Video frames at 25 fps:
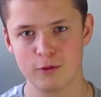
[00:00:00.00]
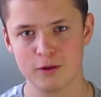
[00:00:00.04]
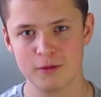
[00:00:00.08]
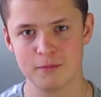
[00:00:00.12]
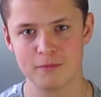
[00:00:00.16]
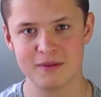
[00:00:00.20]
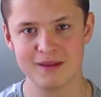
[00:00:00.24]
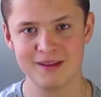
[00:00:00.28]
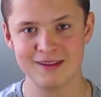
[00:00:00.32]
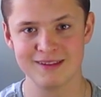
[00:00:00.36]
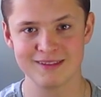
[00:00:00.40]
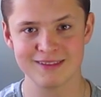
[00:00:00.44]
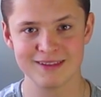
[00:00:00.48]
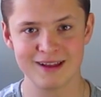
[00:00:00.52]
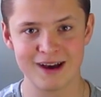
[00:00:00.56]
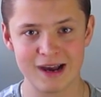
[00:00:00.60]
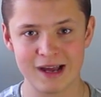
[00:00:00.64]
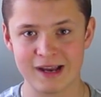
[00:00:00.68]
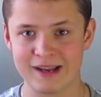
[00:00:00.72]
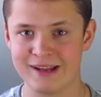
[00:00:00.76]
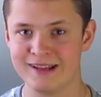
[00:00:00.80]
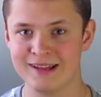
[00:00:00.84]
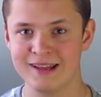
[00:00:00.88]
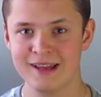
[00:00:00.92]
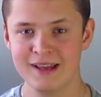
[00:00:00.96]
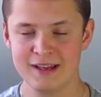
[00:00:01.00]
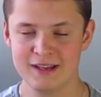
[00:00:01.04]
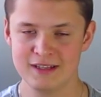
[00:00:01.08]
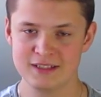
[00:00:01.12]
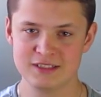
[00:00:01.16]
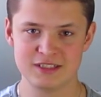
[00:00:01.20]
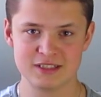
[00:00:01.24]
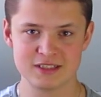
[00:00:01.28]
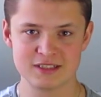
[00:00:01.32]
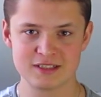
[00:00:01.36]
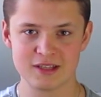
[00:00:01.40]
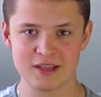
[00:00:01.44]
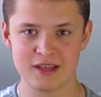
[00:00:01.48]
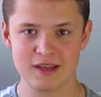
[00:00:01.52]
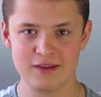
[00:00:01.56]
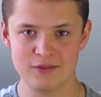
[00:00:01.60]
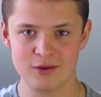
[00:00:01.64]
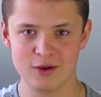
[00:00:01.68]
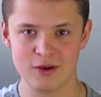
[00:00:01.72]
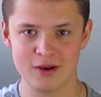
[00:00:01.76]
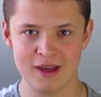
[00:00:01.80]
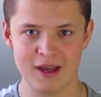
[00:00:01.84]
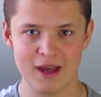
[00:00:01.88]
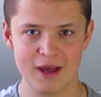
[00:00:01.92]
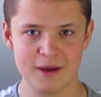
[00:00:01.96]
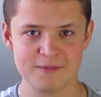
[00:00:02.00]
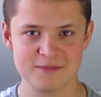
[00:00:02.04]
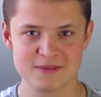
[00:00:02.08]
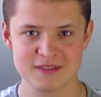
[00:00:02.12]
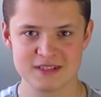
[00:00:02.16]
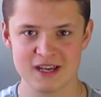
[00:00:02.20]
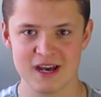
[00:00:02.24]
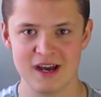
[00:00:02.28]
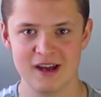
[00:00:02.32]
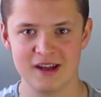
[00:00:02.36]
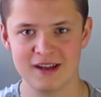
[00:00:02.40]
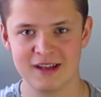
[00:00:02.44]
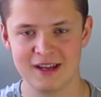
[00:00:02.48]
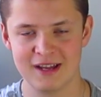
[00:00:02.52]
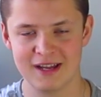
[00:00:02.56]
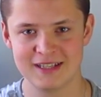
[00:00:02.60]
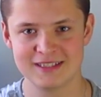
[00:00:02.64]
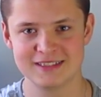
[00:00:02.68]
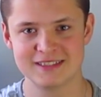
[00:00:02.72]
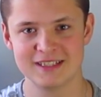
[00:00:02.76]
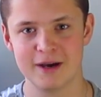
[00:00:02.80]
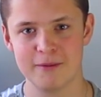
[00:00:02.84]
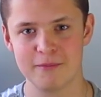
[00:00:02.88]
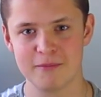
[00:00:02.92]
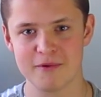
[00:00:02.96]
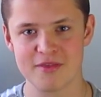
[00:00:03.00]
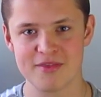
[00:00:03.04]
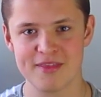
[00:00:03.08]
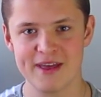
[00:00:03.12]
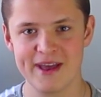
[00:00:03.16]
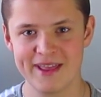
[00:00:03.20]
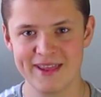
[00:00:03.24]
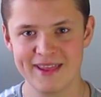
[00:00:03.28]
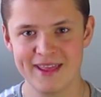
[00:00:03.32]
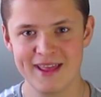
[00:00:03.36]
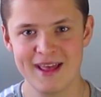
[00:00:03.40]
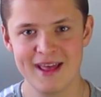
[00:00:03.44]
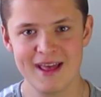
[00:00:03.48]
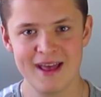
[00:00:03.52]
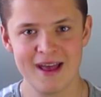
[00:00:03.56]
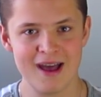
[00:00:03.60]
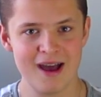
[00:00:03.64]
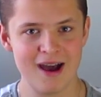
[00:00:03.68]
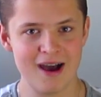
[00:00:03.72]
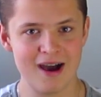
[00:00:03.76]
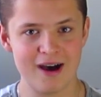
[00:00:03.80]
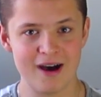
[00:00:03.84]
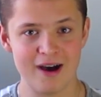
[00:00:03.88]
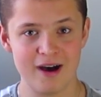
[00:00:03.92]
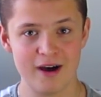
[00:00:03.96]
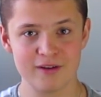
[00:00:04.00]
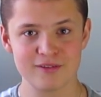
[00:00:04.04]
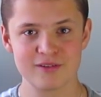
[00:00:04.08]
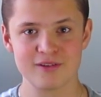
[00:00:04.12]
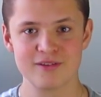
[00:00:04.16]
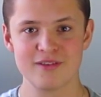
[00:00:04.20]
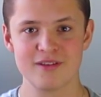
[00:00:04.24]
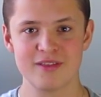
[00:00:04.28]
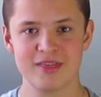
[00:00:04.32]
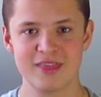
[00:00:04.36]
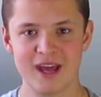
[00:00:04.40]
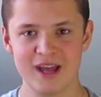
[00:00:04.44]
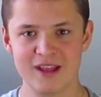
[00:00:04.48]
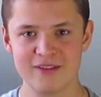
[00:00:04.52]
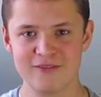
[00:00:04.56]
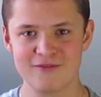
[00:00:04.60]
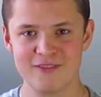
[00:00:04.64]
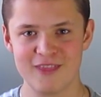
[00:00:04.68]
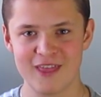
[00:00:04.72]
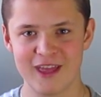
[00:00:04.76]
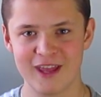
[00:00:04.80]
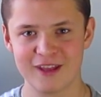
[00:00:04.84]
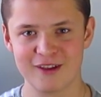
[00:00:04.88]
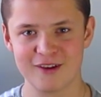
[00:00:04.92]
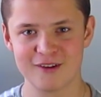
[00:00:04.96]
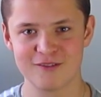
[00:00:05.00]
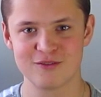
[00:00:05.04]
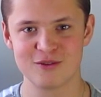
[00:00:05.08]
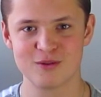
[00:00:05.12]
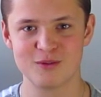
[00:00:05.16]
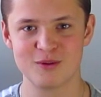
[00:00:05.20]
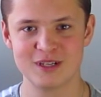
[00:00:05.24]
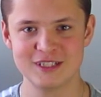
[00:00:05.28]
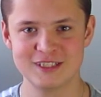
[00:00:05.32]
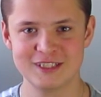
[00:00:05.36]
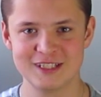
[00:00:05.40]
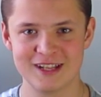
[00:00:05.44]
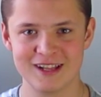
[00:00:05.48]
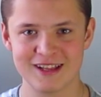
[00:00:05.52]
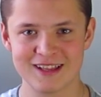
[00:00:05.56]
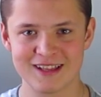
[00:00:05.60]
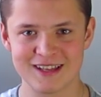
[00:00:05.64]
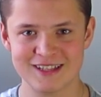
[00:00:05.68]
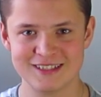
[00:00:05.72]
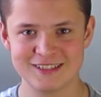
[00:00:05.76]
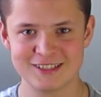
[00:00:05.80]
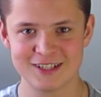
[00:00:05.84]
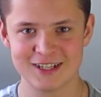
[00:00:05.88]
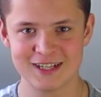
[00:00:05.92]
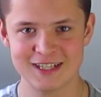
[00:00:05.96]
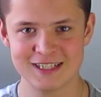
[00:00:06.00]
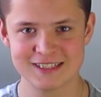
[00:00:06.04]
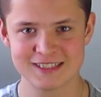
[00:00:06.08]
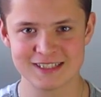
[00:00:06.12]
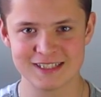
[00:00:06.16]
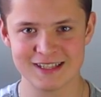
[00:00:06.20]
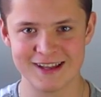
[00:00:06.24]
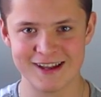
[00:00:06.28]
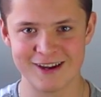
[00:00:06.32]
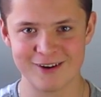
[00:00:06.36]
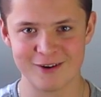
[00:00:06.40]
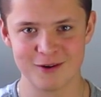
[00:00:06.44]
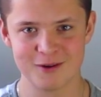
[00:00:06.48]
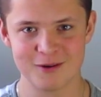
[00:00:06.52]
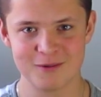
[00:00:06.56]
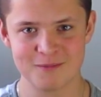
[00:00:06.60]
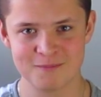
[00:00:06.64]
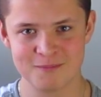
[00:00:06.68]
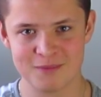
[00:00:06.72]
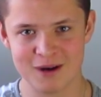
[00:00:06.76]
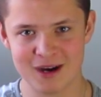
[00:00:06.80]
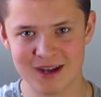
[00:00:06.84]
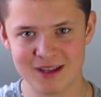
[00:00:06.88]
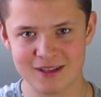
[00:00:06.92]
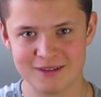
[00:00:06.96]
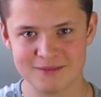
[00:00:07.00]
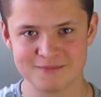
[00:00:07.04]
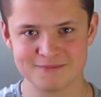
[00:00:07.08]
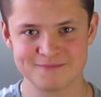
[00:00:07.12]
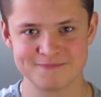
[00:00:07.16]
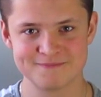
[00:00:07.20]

will be lighting just to give you heads up, heads up on that uh, other than that thank you for watching I'll catch you guys later bye